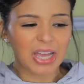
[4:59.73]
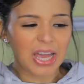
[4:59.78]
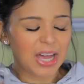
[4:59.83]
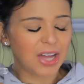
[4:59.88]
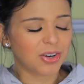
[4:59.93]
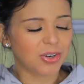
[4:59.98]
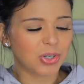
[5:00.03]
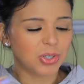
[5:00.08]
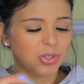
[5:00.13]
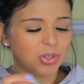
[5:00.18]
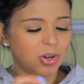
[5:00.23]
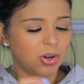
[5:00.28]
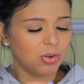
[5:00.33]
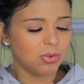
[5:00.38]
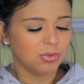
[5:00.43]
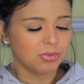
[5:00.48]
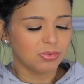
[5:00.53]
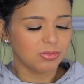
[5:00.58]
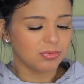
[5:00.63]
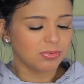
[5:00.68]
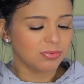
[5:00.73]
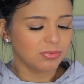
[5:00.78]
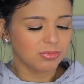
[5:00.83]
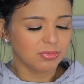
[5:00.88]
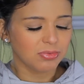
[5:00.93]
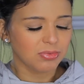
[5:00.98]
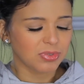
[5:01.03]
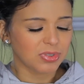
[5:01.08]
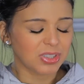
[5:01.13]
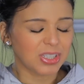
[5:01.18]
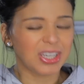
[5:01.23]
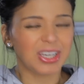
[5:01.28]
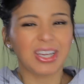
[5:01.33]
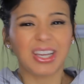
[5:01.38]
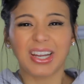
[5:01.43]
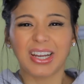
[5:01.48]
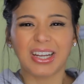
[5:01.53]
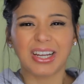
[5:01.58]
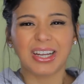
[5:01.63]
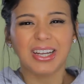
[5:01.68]
I don't know.
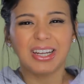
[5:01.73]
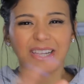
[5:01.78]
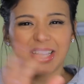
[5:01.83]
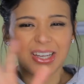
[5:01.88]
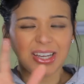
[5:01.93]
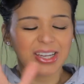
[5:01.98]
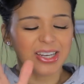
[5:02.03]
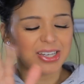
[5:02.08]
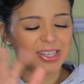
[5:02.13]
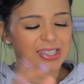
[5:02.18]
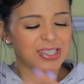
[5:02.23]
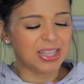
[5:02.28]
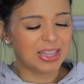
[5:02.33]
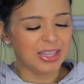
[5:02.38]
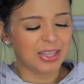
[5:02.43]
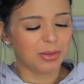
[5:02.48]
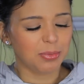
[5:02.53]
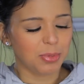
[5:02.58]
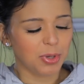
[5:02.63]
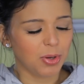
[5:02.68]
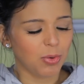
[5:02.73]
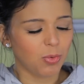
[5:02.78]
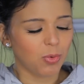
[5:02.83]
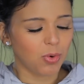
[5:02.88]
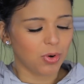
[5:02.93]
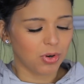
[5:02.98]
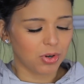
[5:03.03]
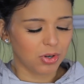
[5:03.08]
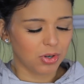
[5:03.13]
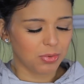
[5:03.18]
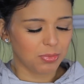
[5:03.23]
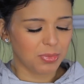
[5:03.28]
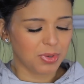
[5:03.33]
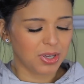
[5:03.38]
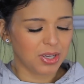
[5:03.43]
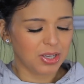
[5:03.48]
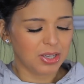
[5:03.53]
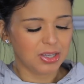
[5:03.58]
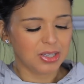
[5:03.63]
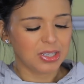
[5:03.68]
It is a little bit
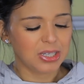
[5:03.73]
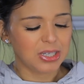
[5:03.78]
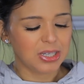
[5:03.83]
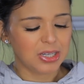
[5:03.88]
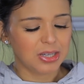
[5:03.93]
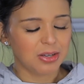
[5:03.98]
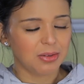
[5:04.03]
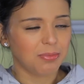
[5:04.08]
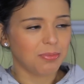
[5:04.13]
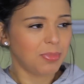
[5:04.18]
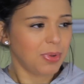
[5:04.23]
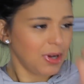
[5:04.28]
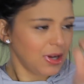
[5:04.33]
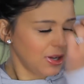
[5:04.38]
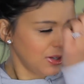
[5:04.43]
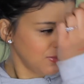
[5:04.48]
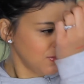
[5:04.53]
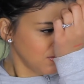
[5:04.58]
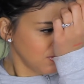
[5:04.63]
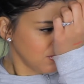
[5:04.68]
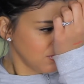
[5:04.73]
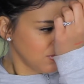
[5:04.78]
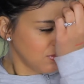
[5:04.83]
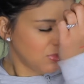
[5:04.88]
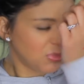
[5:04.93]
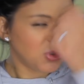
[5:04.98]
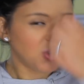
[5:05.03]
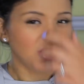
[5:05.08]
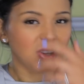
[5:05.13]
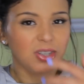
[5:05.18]
warm, but more